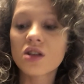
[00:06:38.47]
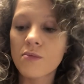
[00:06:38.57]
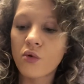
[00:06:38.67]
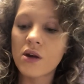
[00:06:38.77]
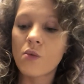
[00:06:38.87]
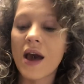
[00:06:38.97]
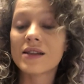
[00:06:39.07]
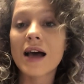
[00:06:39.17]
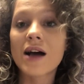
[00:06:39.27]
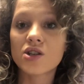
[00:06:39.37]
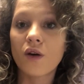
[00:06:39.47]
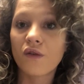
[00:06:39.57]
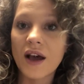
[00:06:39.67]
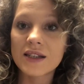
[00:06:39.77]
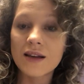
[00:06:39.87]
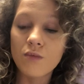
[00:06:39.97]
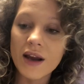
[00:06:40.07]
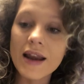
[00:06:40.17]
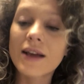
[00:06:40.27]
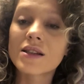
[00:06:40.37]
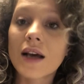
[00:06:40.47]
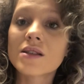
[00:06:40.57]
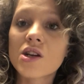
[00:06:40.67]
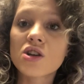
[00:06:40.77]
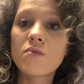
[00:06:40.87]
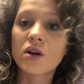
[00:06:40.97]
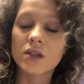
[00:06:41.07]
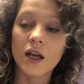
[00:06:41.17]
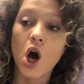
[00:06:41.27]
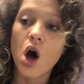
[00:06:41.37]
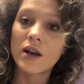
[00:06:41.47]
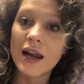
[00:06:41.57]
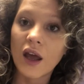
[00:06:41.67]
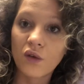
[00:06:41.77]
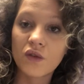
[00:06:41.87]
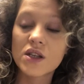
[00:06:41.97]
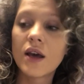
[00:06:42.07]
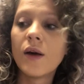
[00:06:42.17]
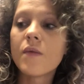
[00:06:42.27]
to the point where it's actually affecting my next leg session because I can't lift